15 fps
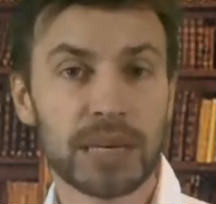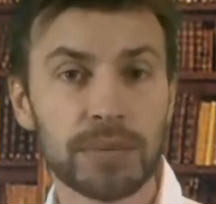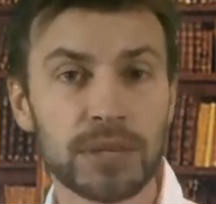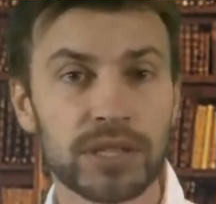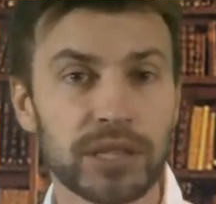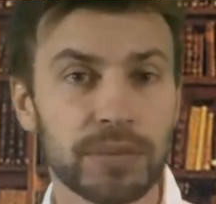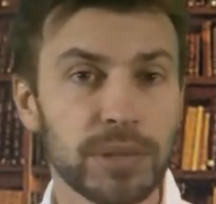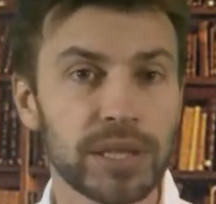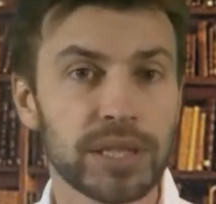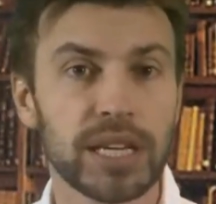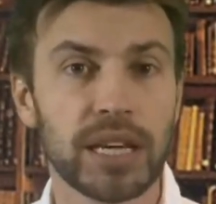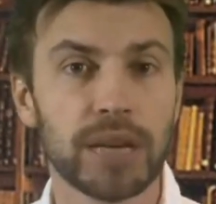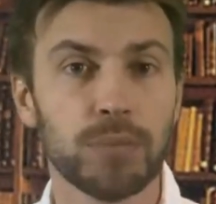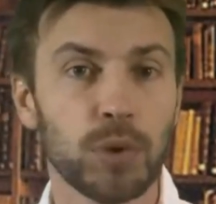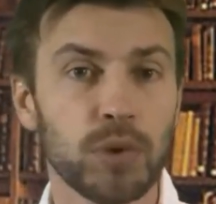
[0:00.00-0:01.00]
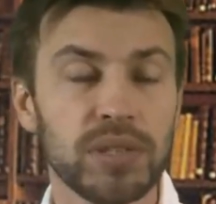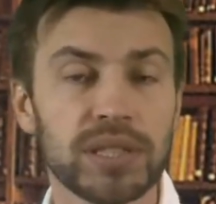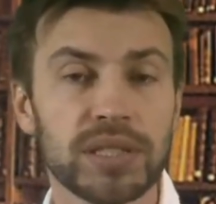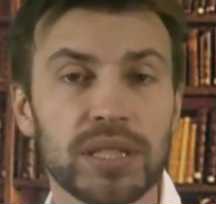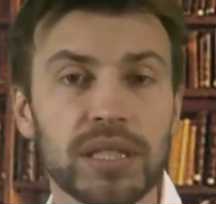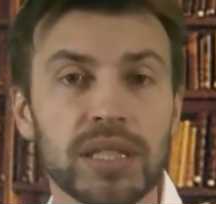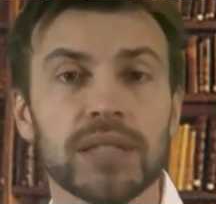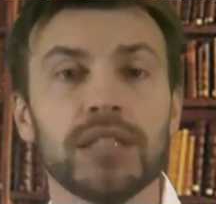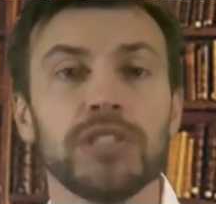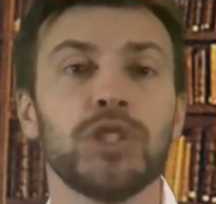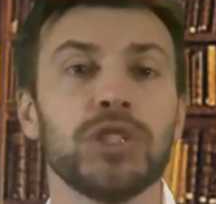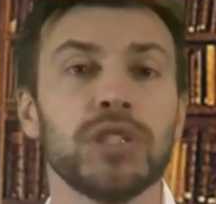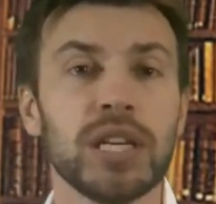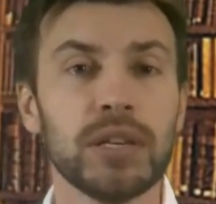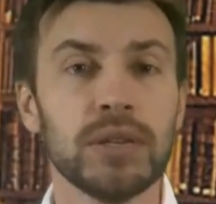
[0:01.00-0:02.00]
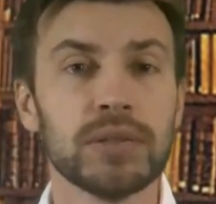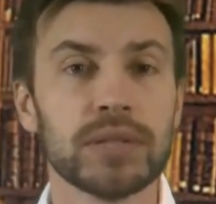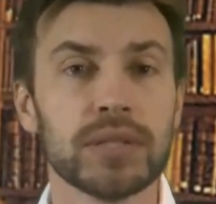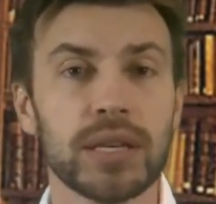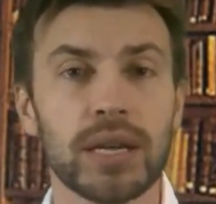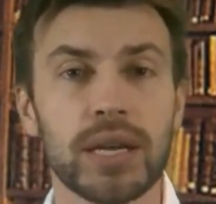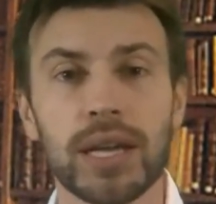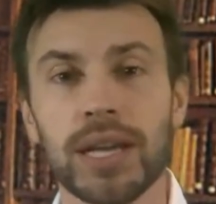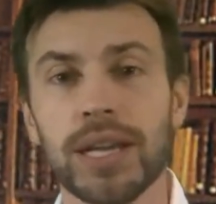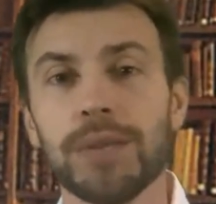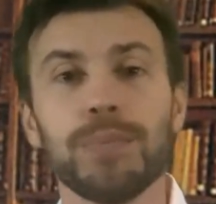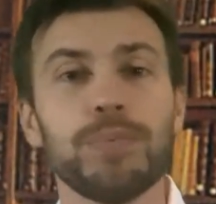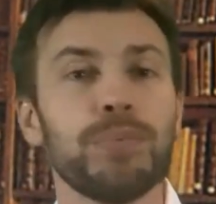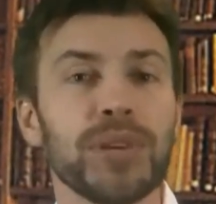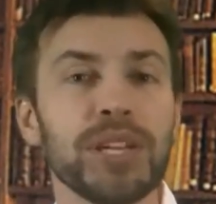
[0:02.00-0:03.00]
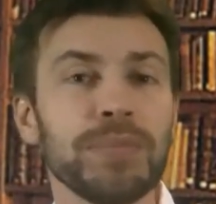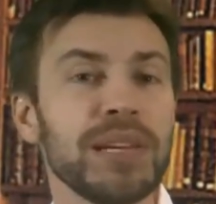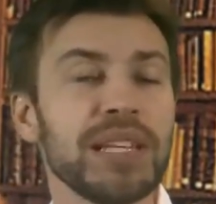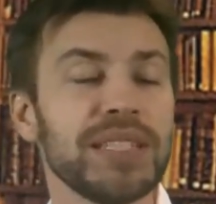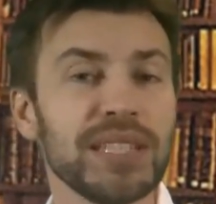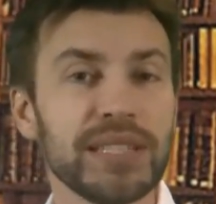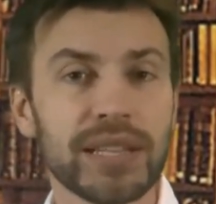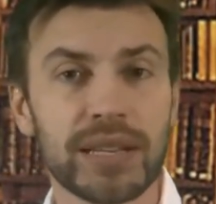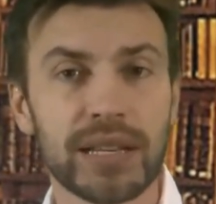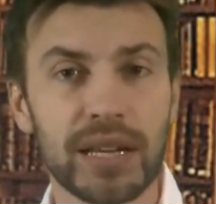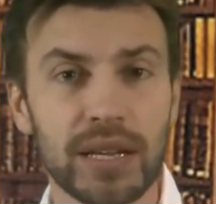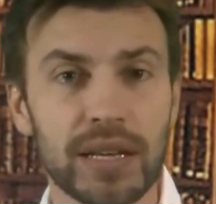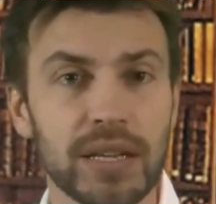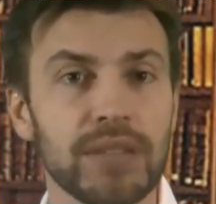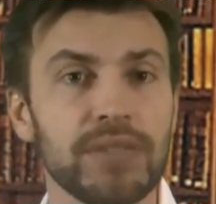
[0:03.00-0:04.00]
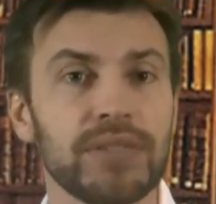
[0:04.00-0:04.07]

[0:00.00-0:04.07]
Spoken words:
The main events of the story happen maybe in 1815.